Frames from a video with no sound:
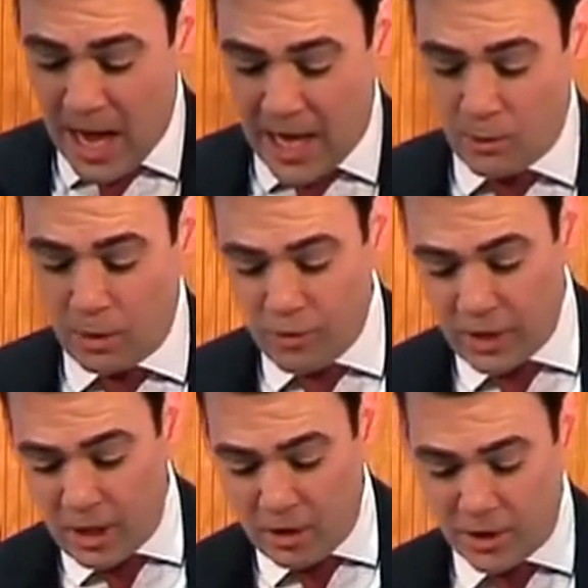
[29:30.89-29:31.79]
and it will
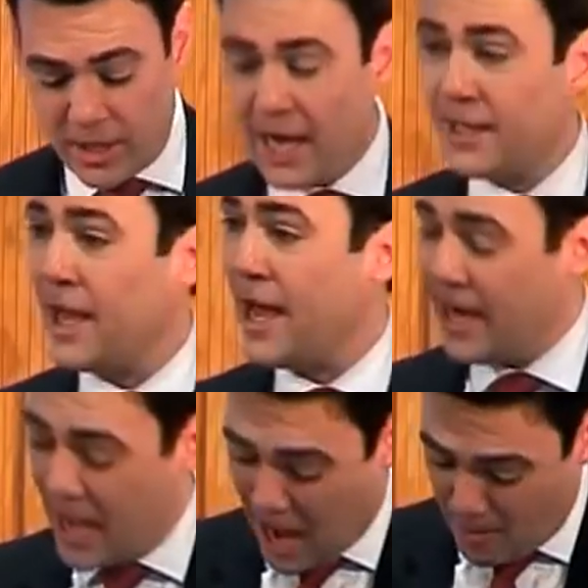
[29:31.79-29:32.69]
run alongside
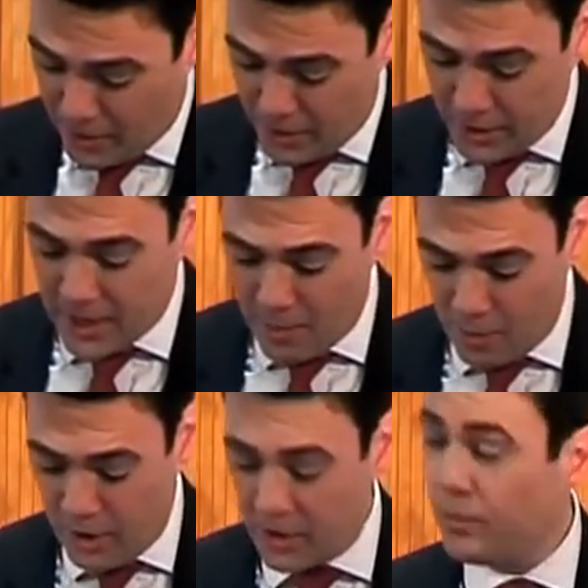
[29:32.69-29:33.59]
Diane Abbott's
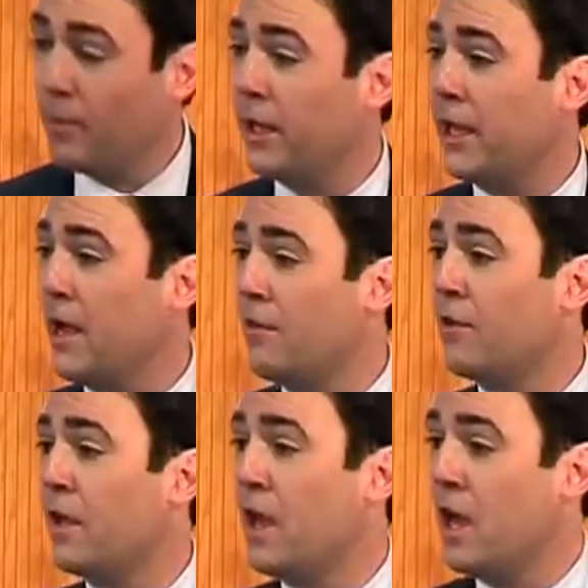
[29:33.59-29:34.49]
separate Public
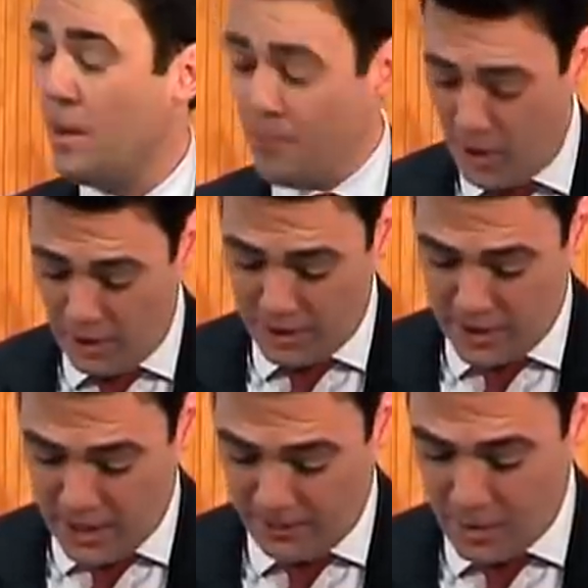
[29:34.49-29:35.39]
Health
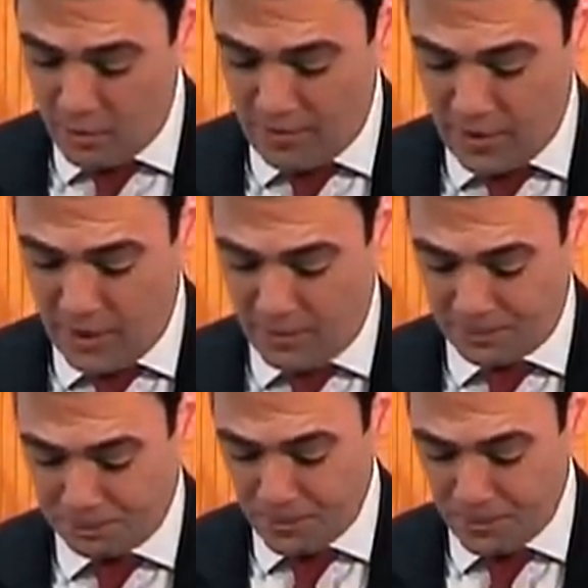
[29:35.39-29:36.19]
Policy Review.